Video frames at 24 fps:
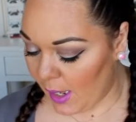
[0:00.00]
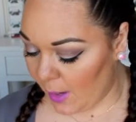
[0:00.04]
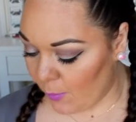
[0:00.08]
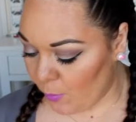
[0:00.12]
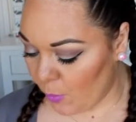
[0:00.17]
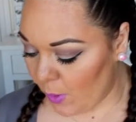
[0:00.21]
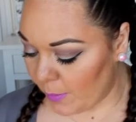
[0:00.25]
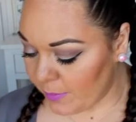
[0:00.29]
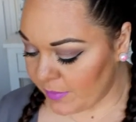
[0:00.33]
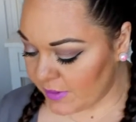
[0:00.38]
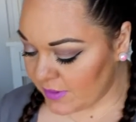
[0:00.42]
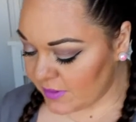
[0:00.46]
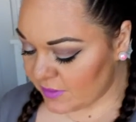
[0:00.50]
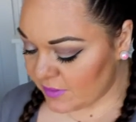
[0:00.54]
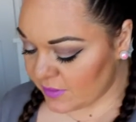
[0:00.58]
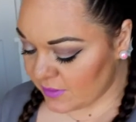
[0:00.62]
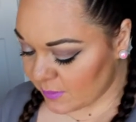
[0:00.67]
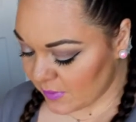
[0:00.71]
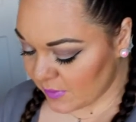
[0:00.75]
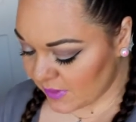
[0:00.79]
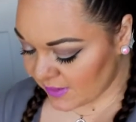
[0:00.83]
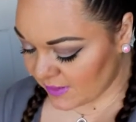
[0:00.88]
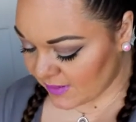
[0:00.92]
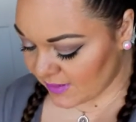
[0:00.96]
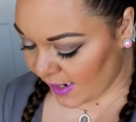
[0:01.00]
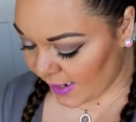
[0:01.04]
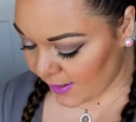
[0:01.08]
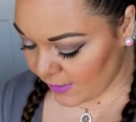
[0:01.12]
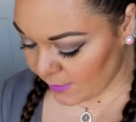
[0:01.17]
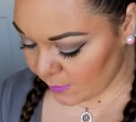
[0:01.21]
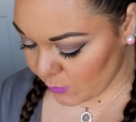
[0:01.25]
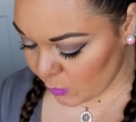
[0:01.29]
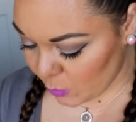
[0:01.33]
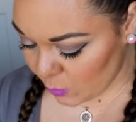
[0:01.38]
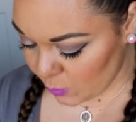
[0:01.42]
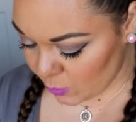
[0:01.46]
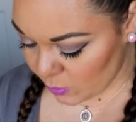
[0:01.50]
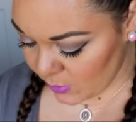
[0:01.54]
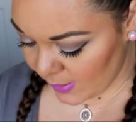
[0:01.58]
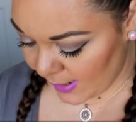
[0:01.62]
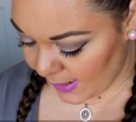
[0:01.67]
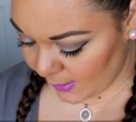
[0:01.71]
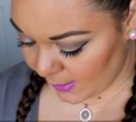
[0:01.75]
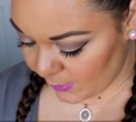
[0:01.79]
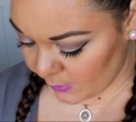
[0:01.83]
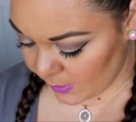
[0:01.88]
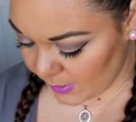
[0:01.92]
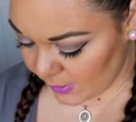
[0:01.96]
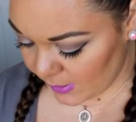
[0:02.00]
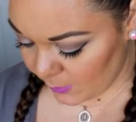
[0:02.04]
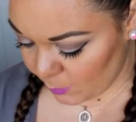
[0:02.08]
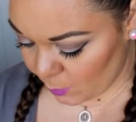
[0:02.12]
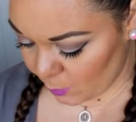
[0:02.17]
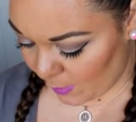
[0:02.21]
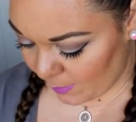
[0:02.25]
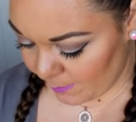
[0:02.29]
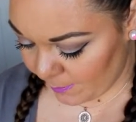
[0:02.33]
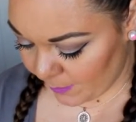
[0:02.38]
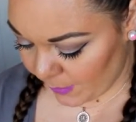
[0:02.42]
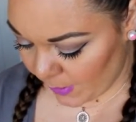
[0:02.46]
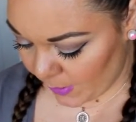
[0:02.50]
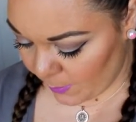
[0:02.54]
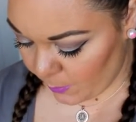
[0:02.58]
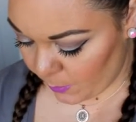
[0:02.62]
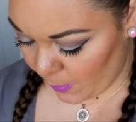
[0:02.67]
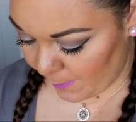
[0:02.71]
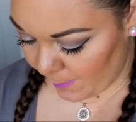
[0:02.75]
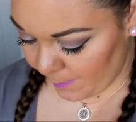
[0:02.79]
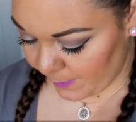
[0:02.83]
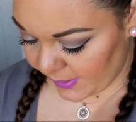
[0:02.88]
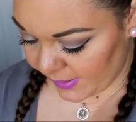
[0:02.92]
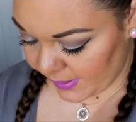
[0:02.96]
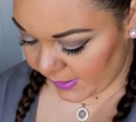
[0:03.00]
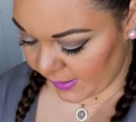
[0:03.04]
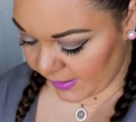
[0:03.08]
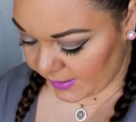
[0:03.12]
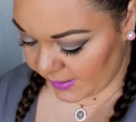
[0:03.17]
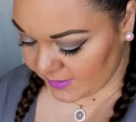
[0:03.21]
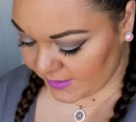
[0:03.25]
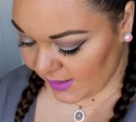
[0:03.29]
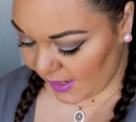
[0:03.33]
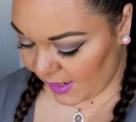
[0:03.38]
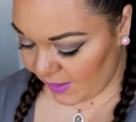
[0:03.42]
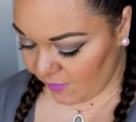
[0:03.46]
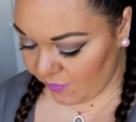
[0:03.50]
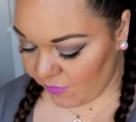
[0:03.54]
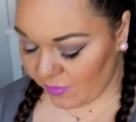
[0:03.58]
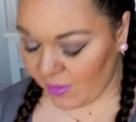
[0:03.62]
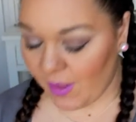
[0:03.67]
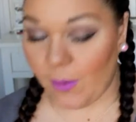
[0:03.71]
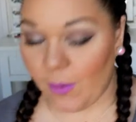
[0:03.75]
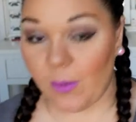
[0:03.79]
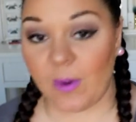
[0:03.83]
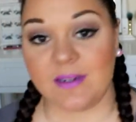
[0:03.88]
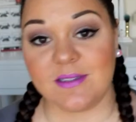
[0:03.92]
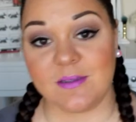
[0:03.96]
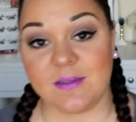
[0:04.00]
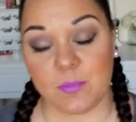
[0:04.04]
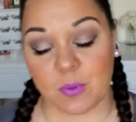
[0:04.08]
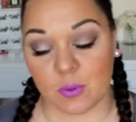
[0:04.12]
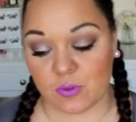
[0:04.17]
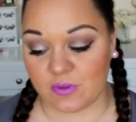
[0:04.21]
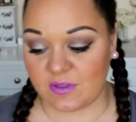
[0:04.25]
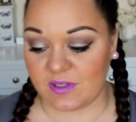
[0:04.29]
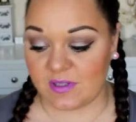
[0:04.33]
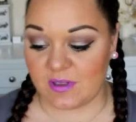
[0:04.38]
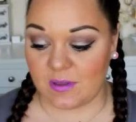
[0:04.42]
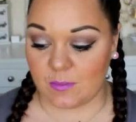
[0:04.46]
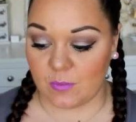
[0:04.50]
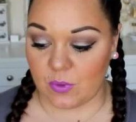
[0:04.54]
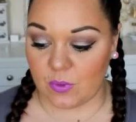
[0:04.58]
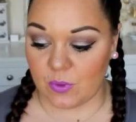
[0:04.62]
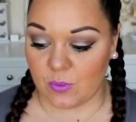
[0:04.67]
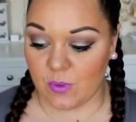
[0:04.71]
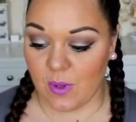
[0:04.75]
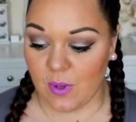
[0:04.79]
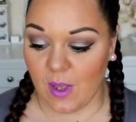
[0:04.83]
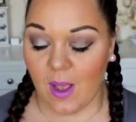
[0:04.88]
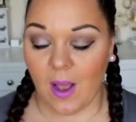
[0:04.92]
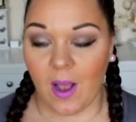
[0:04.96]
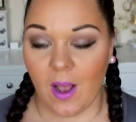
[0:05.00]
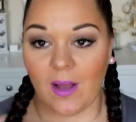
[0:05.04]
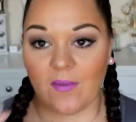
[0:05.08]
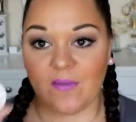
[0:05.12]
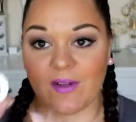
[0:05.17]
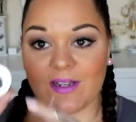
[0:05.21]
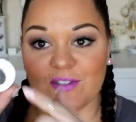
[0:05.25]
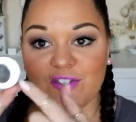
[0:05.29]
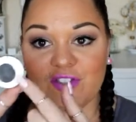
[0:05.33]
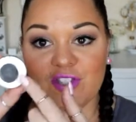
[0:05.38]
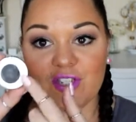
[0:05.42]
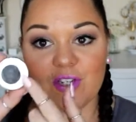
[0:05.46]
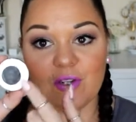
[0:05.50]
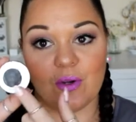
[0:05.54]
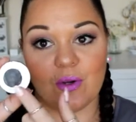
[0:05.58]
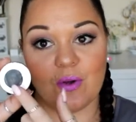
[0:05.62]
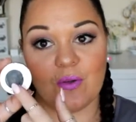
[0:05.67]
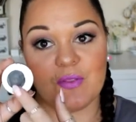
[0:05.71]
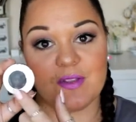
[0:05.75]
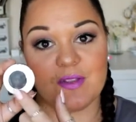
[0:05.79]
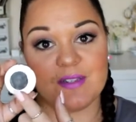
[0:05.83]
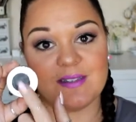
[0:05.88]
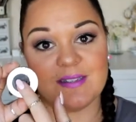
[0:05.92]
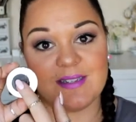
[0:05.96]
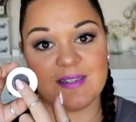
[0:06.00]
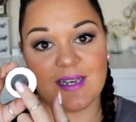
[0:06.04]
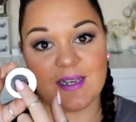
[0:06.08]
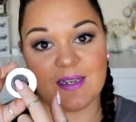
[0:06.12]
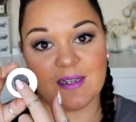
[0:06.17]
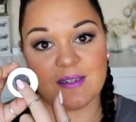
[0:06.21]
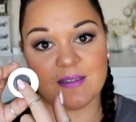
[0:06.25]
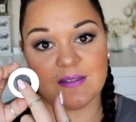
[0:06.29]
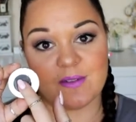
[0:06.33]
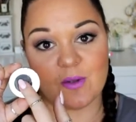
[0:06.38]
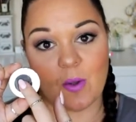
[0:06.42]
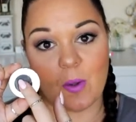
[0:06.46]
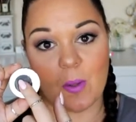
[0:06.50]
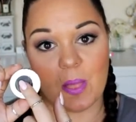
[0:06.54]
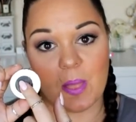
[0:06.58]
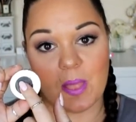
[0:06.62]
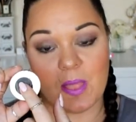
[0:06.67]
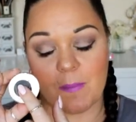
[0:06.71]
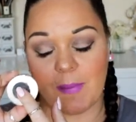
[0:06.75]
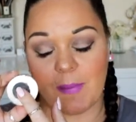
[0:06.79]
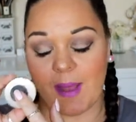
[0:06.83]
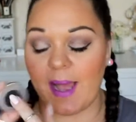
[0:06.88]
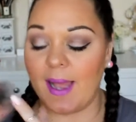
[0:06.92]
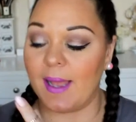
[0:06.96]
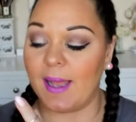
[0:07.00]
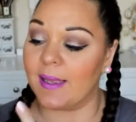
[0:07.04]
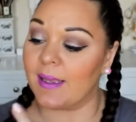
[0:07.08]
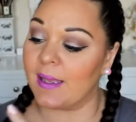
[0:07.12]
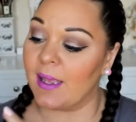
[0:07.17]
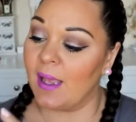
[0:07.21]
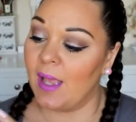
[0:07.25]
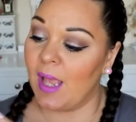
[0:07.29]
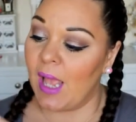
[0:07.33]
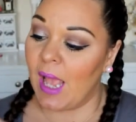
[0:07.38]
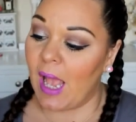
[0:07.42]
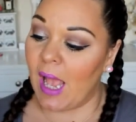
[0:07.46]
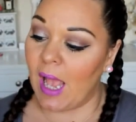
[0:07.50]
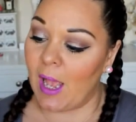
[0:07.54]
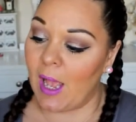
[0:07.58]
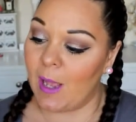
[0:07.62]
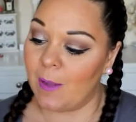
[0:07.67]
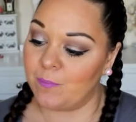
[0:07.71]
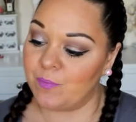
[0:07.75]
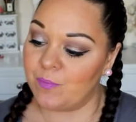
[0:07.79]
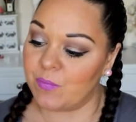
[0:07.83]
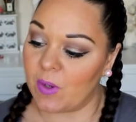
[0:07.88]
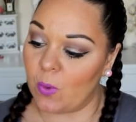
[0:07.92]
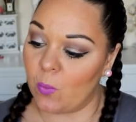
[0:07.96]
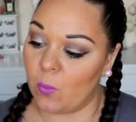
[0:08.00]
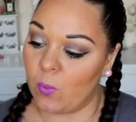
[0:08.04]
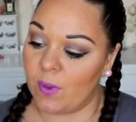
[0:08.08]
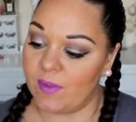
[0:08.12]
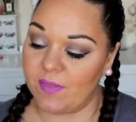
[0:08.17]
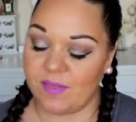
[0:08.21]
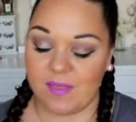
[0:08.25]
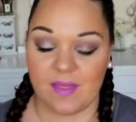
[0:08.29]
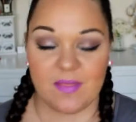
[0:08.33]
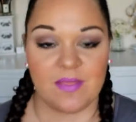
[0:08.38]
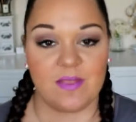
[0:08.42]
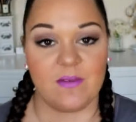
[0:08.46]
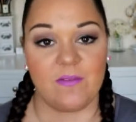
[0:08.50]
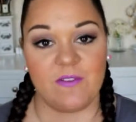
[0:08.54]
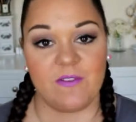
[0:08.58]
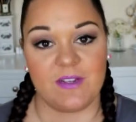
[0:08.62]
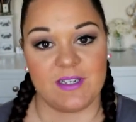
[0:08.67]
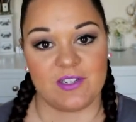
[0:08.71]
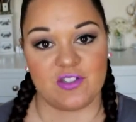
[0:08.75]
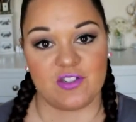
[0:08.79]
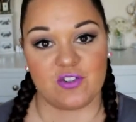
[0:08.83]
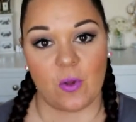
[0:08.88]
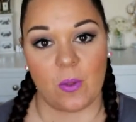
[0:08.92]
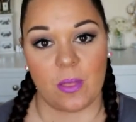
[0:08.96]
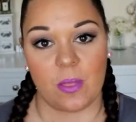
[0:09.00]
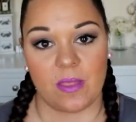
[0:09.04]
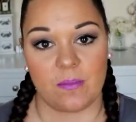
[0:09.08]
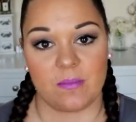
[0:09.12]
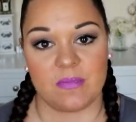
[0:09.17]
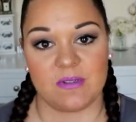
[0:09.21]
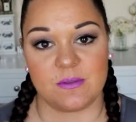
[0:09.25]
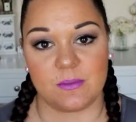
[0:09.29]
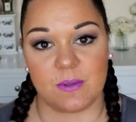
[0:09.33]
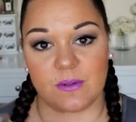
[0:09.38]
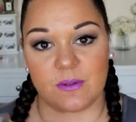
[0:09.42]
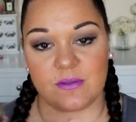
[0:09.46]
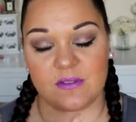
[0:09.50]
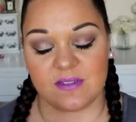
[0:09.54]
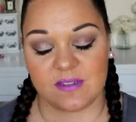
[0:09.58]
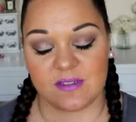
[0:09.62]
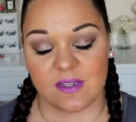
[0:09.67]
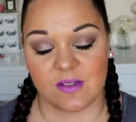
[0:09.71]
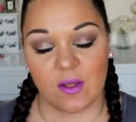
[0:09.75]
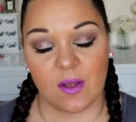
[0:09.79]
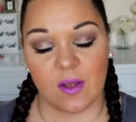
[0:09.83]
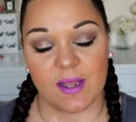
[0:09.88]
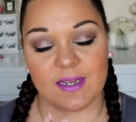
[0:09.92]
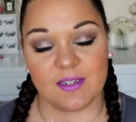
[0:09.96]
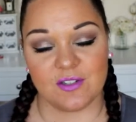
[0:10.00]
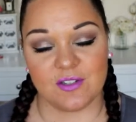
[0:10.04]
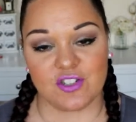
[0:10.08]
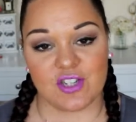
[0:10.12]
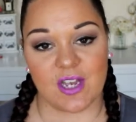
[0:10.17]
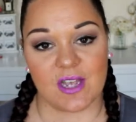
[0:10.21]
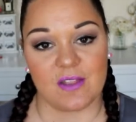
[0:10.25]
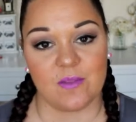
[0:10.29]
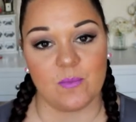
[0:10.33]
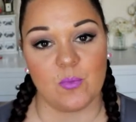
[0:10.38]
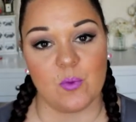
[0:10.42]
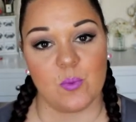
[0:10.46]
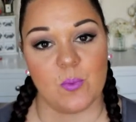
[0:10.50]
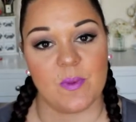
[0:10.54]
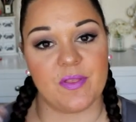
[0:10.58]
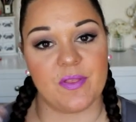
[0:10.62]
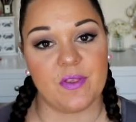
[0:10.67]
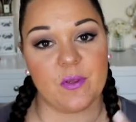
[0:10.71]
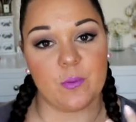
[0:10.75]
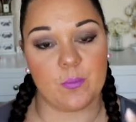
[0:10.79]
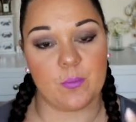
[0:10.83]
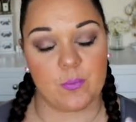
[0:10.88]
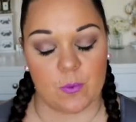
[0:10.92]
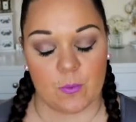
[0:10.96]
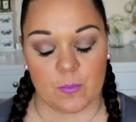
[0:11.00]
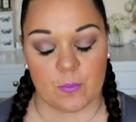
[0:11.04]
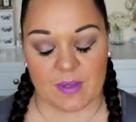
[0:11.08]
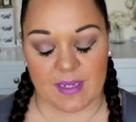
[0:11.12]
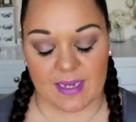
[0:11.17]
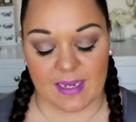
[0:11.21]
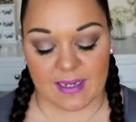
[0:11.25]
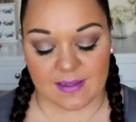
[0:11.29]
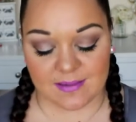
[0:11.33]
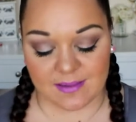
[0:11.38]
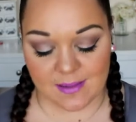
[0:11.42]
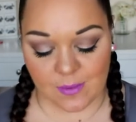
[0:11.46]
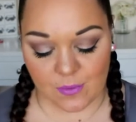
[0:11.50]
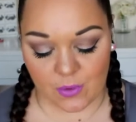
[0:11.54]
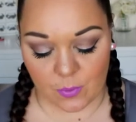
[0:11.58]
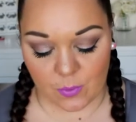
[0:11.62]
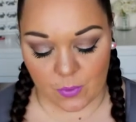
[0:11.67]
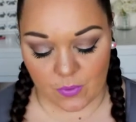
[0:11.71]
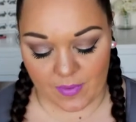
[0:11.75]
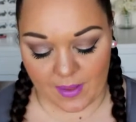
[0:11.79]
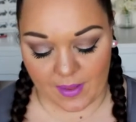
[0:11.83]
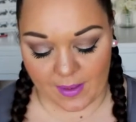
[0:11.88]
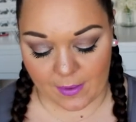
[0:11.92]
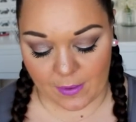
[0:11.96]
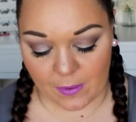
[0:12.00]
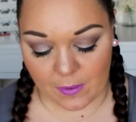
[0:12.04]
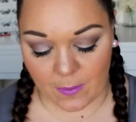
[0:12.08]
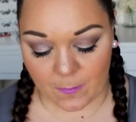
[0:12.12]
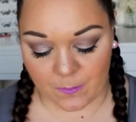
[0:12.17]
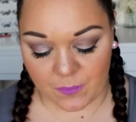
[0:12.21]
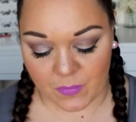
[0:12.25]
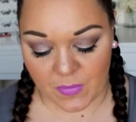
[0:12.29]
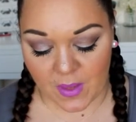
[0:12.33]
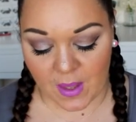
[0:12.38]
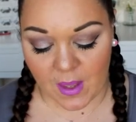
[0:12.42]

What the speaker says: And what I'm going to do is I'm going to take them all out one by one, because even though I depotted them all, I've actually got the stickers on the back with the finish on them as well, so that I can share them all with you properly and tell you what they are.